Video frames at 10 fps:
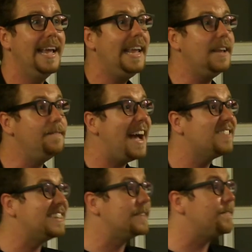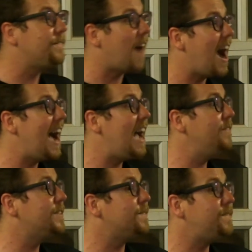invested
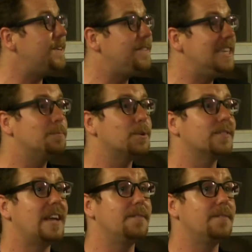5 to 15%